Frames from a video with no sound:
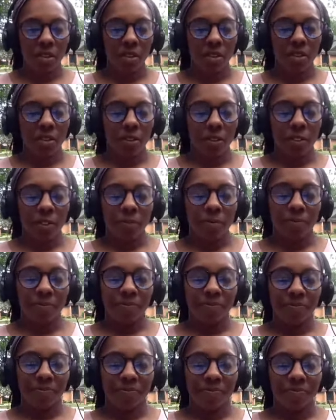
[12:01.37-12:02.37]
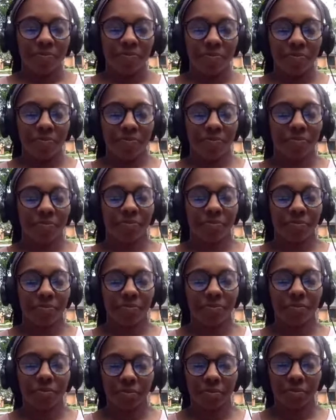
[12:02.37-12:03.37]

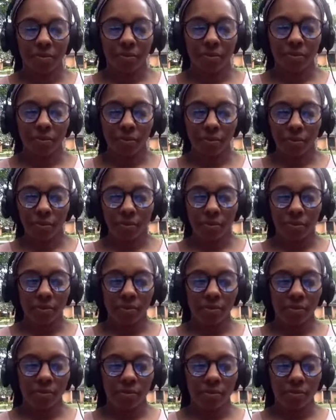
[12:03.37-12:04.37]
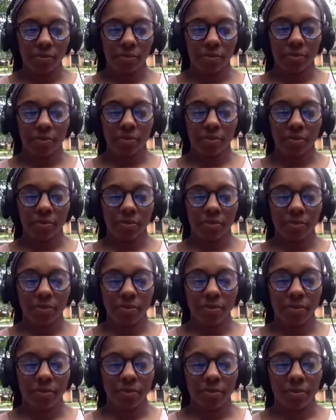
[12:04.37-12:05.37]

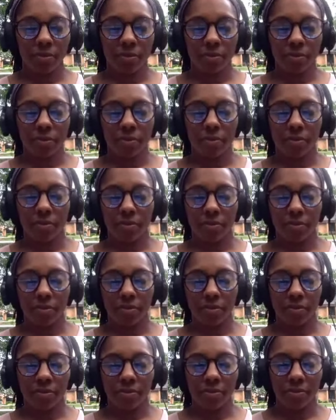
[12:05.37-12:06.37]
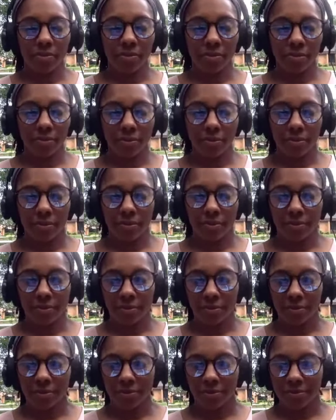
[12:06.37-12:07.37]

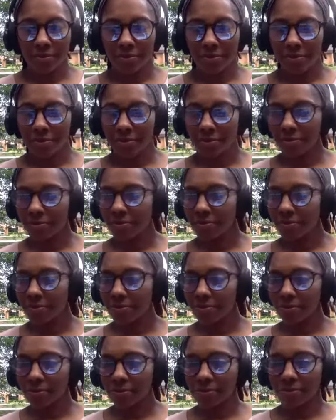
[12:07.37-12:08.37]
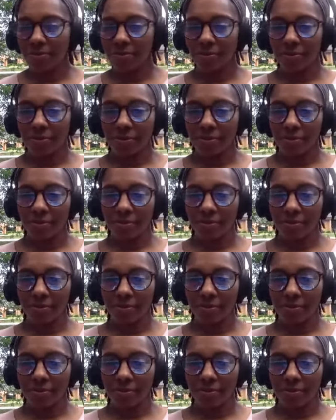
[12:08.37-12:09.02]
Nobody speaks.